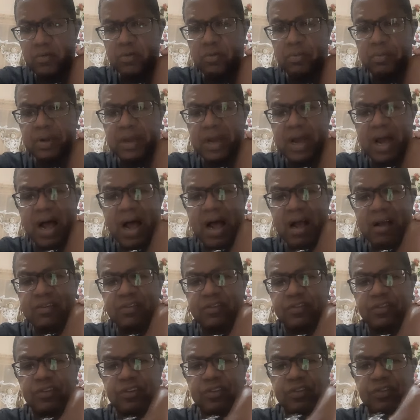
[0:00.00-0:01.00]
You may
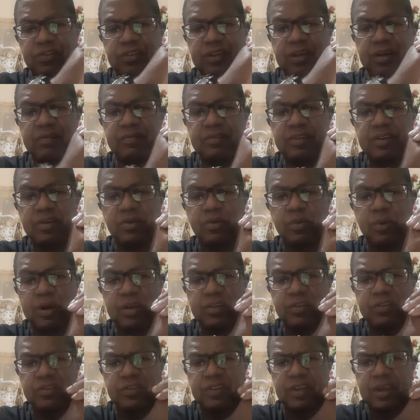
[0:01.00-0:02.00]
ask yourself the
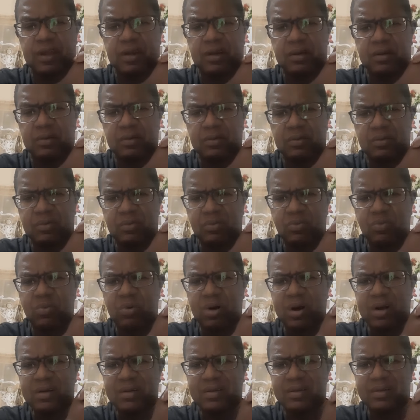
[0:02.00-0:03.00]
question,
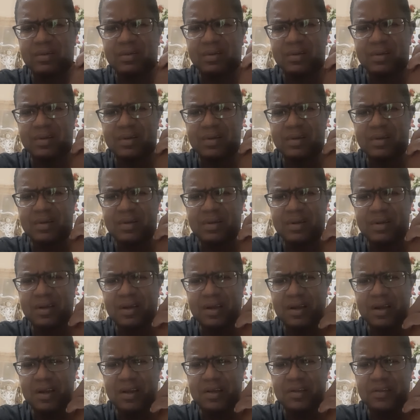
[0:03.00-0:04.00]
what
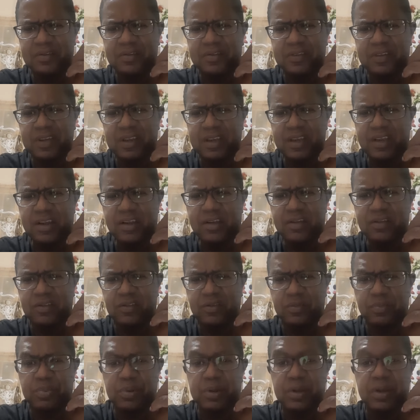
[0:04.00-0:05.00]
is he
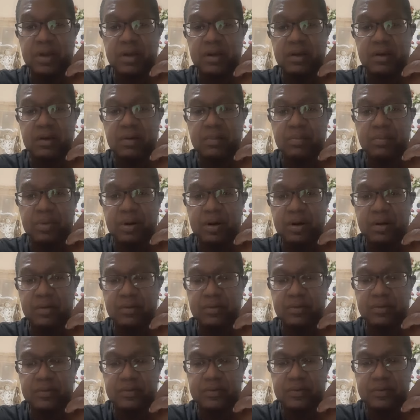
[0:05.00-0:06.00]
speaking
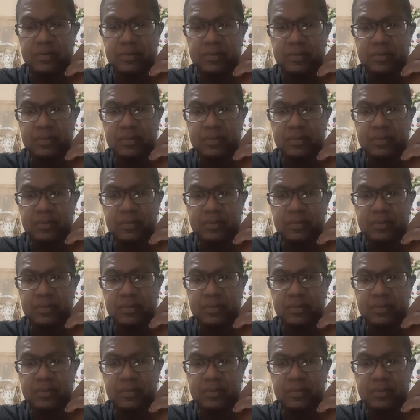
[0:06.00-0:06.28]
about?